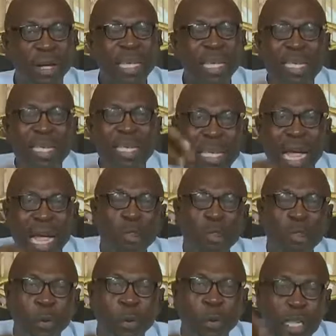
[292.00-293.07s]
In terms
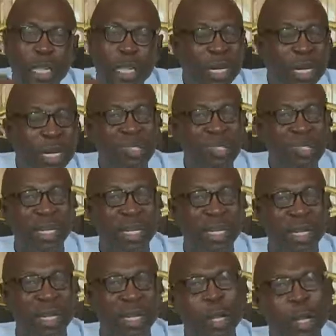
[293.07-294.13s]
of political history,
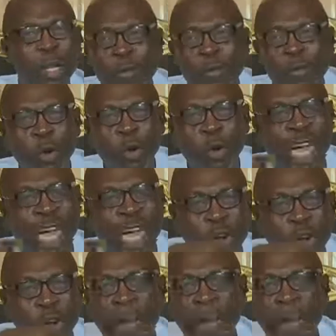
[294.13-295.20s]
the governor knows he
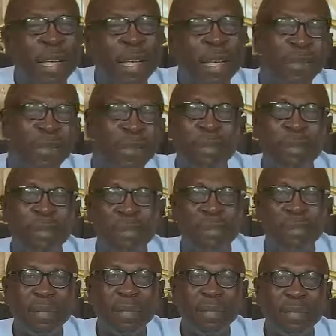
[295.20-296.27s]
cannot compare himself to them.
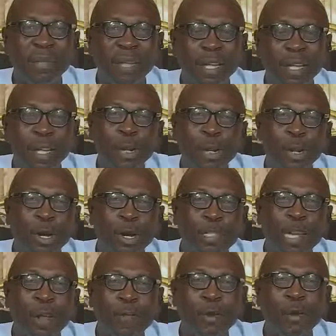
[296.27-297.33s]
You
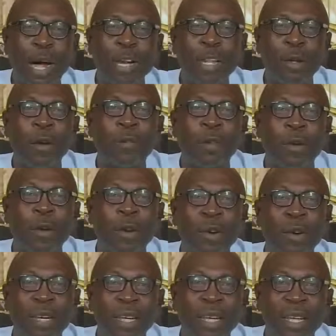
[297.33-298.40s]
yourself know how the governor
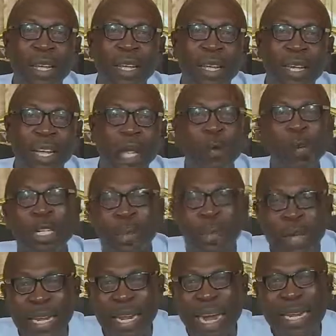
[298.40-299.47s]
won. He was
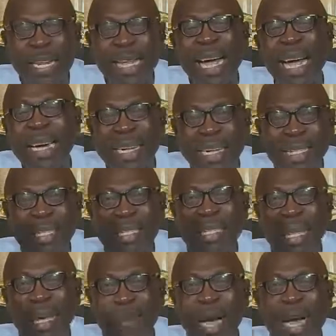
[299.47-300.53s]
basically carried
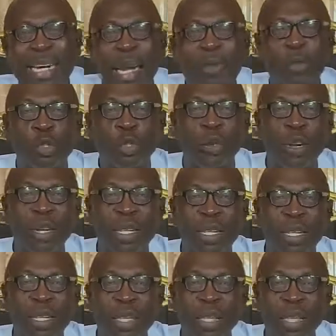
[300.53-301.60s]
by Adams Oshiomhole.
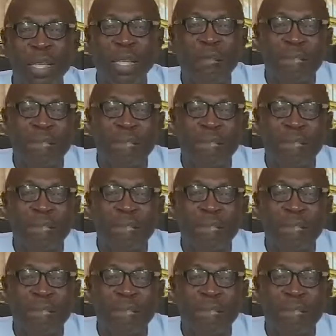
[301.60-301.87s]
In